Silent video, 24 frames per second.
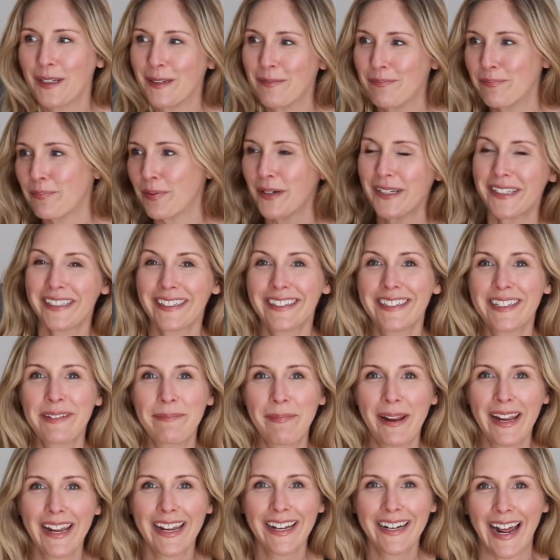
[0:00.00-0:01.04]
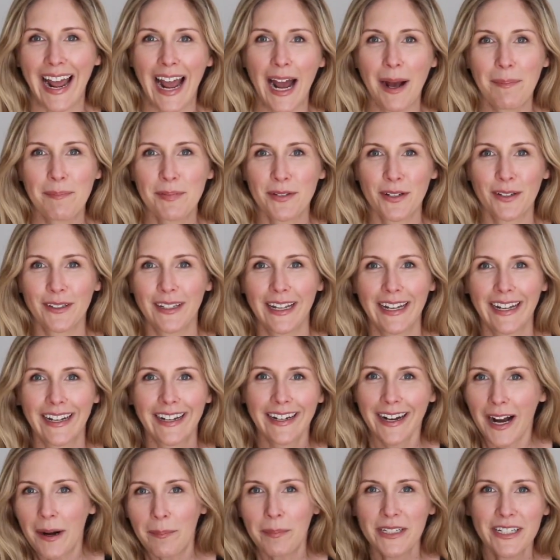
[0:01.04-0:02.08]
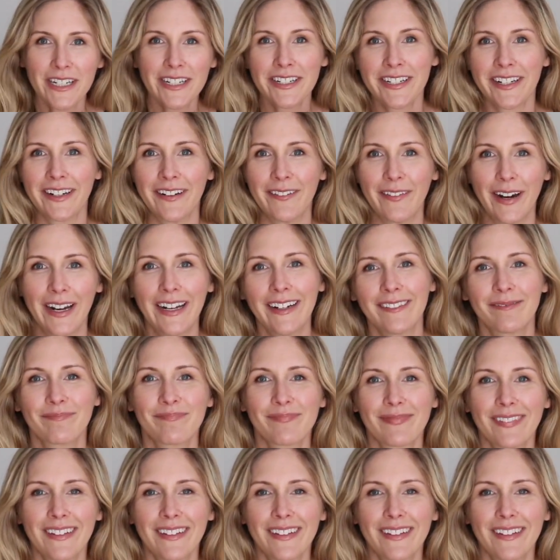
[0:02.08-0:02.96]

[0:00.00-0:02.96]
and print on demand apps are like competition, right?